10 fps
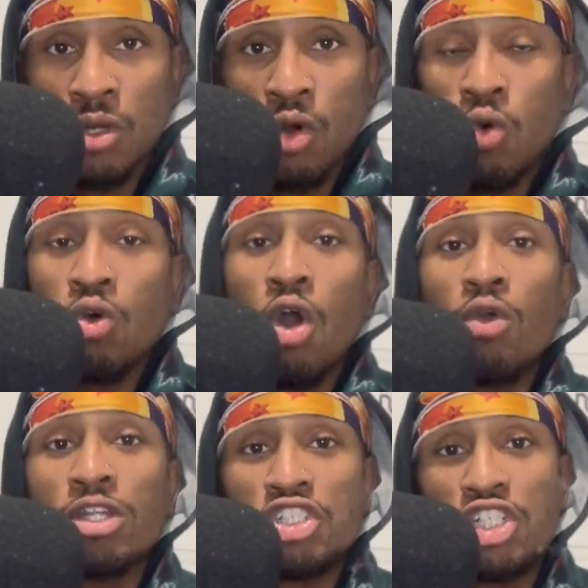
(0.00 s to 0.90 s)
who go
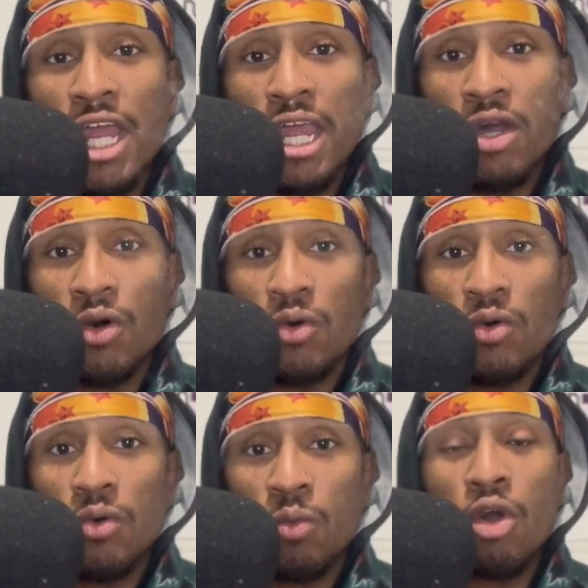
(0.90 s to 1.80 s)
to
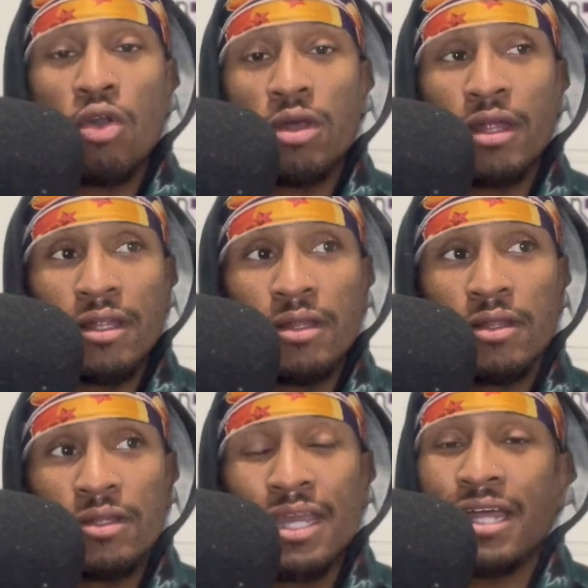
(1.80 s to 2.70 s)
jail. Well, go to,
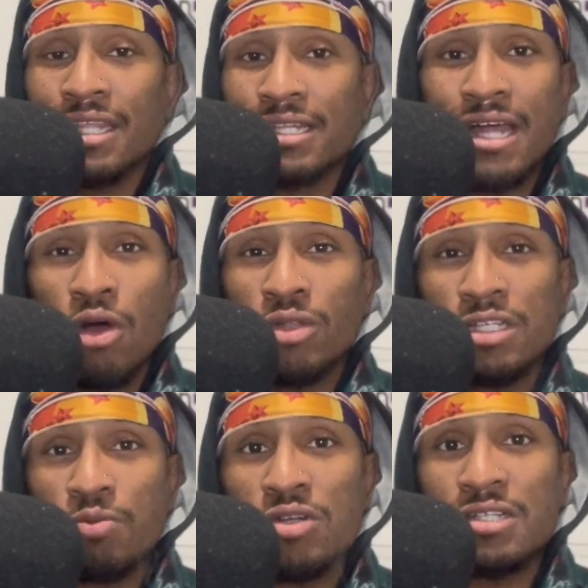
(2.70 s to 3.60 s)
yeah, I don't think
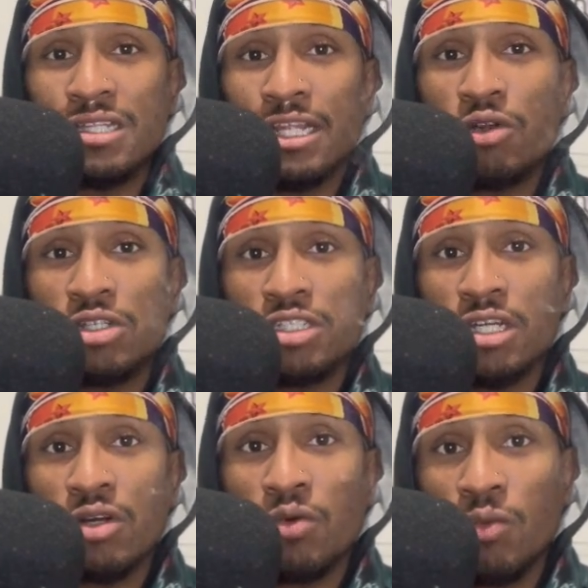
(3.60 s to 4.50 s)
it's prison. I think they go to
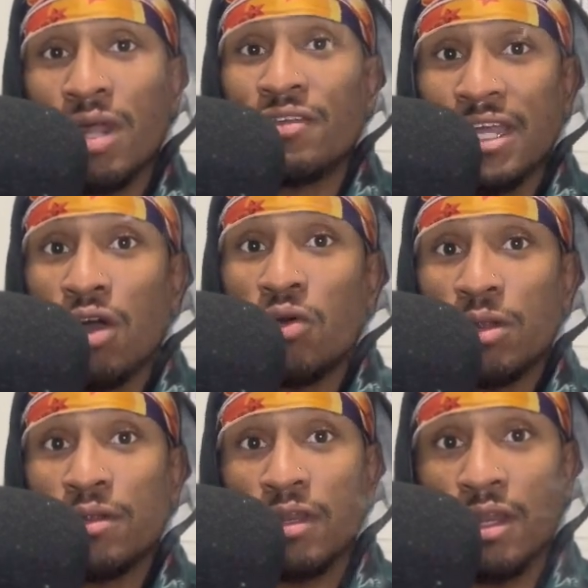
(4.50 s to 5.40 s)
jail. Whatever. They
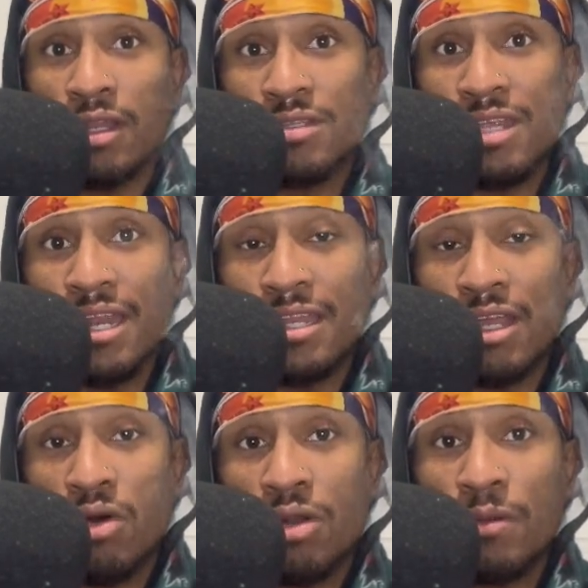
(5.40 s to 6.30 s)
go
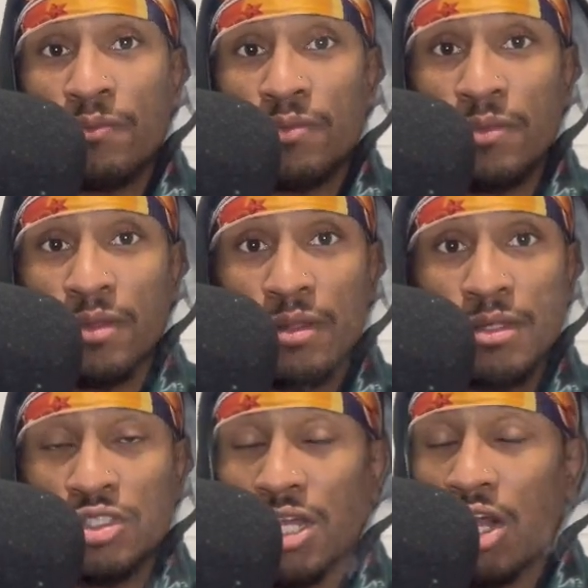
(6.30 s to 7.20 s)
to
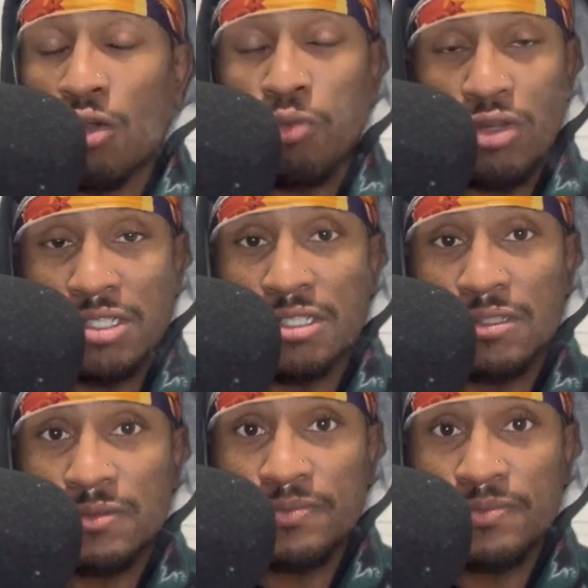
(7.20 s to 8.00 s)
jail or prison